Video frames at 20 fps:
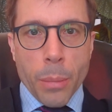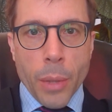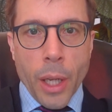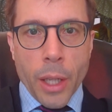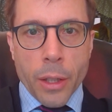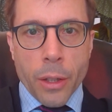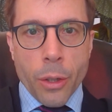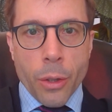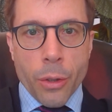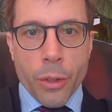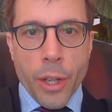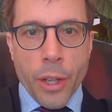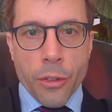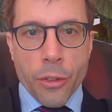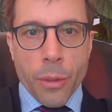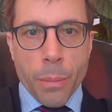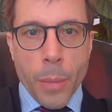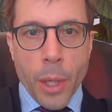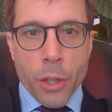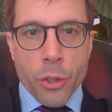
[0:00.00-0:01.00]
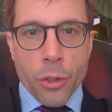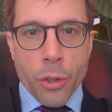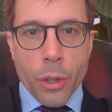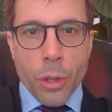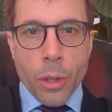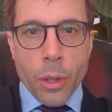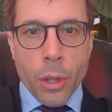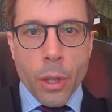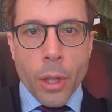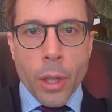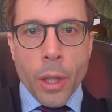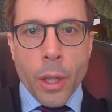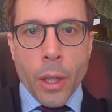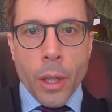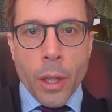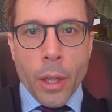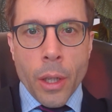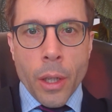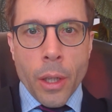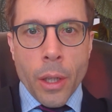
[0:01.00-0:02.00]
likelihood estimation
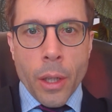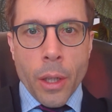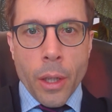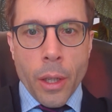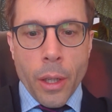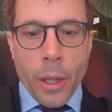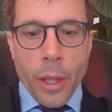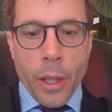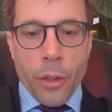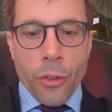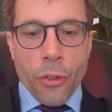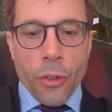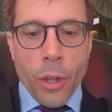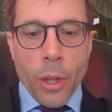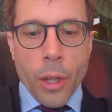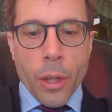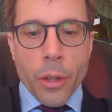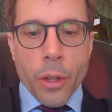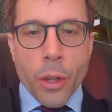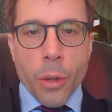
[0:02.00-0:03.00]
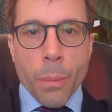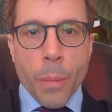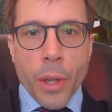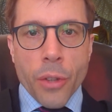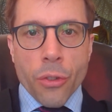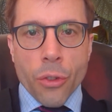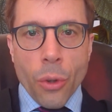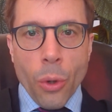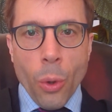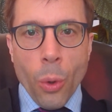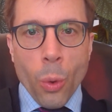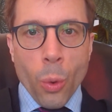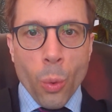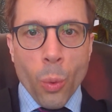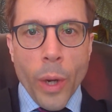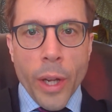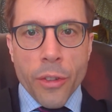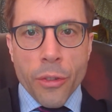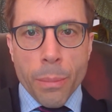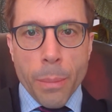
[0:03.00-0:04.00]
is that you must
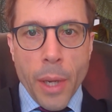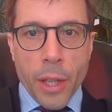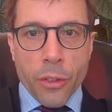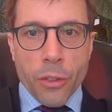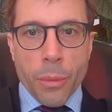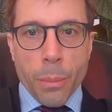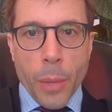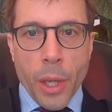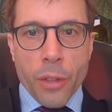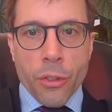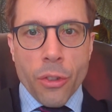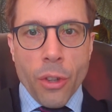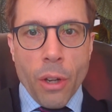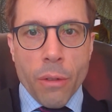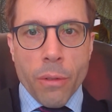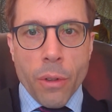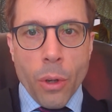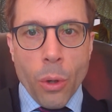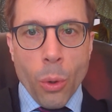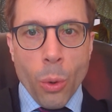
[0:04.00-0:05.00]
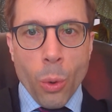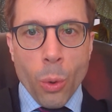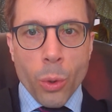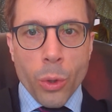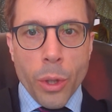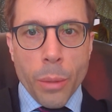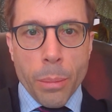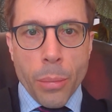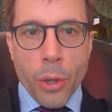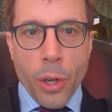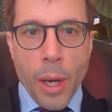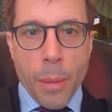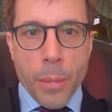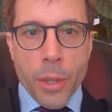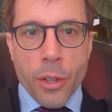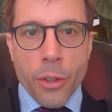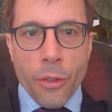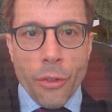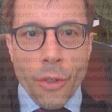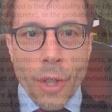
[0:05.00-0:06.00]
always maximize over all the
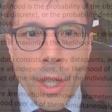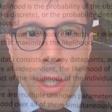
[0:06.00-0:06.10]
parameters